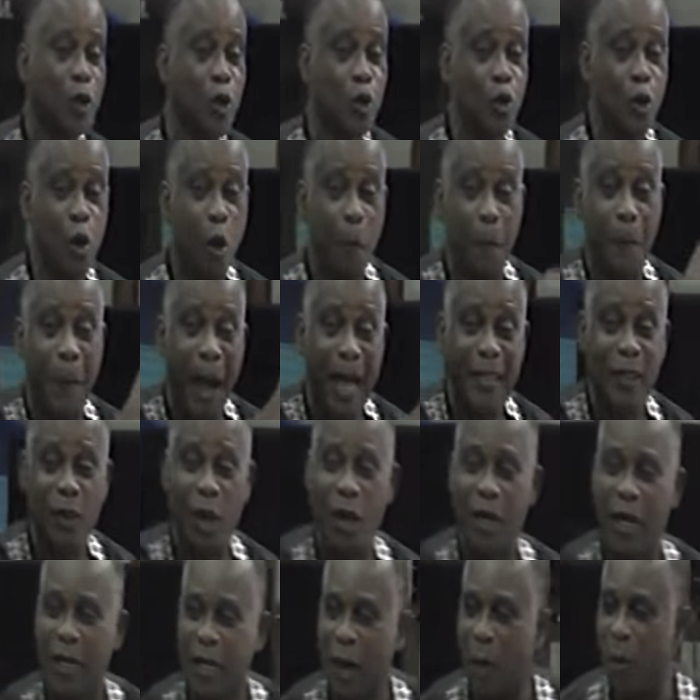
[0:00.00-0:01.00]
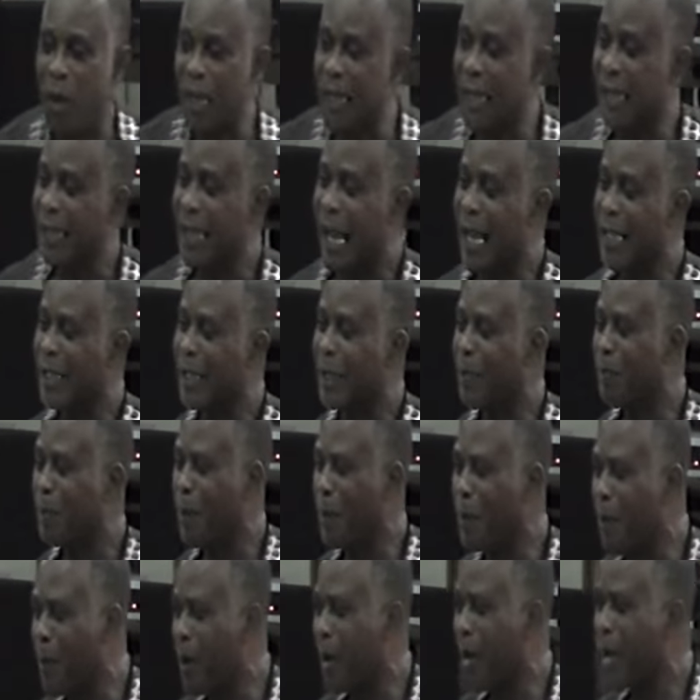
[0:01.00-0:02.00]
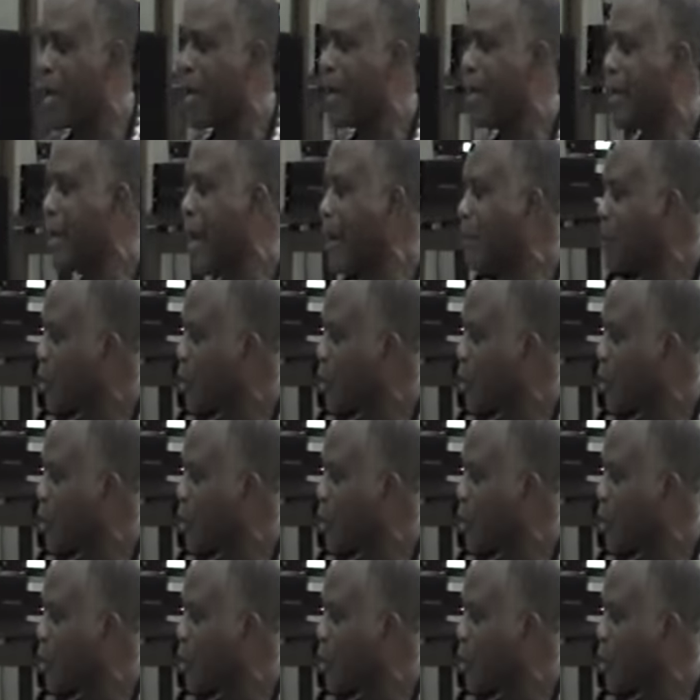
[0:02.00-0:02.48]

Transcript: you know, pass on. There was a time people came